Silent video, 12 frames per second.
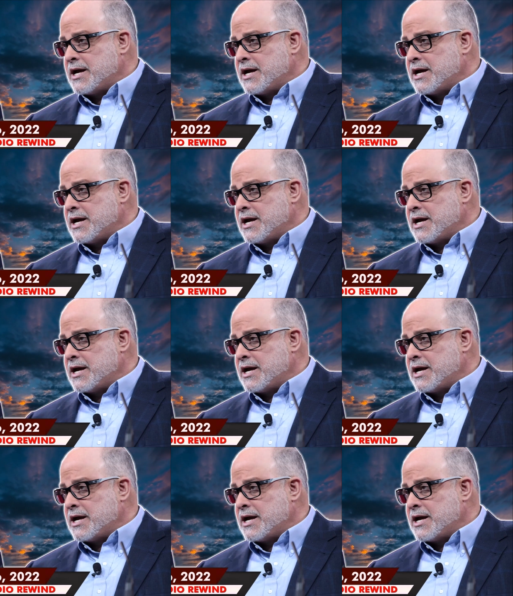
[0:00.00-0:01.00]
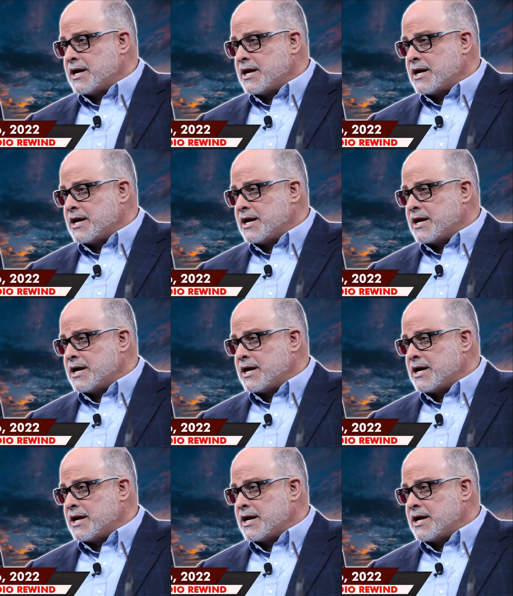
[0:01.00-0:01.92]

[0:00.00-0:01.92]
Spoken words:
(silence)